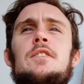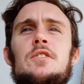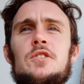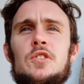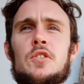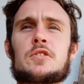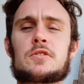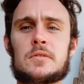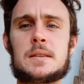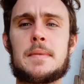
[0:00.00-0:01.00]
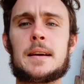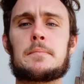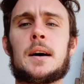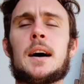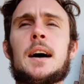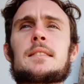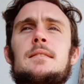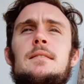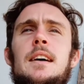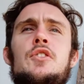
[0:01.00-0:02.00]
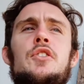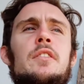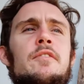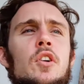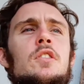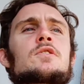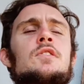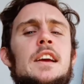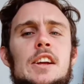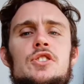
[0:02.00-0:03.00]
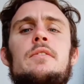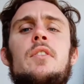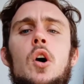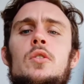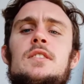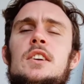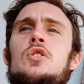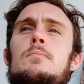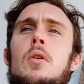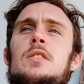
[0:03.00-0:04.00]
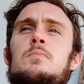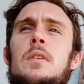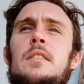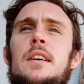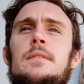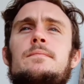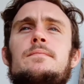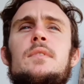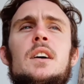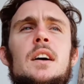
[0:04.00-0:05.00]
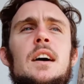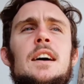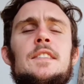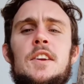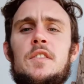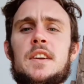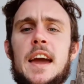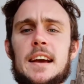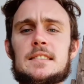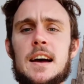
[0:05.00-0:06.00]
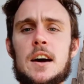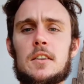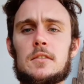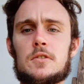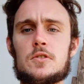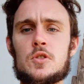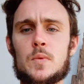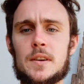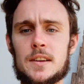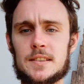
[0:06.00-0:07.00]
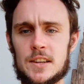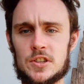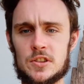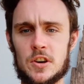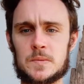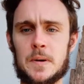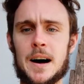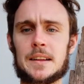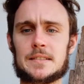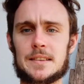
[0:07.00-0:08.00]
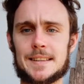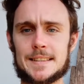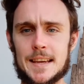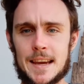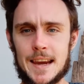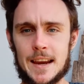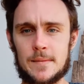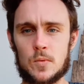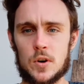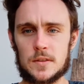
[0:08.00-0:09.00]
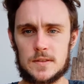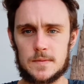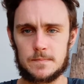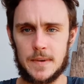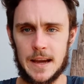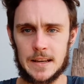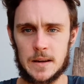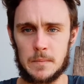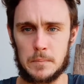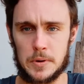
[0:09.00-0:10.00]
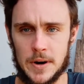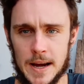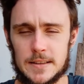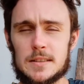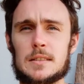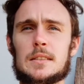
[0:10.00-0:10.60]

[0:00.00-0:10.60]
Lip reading: So there's 3 main parts, and you can focus on each of those in your box breathing. Then on the exhale, you witness each of those parts sink inwards and compress.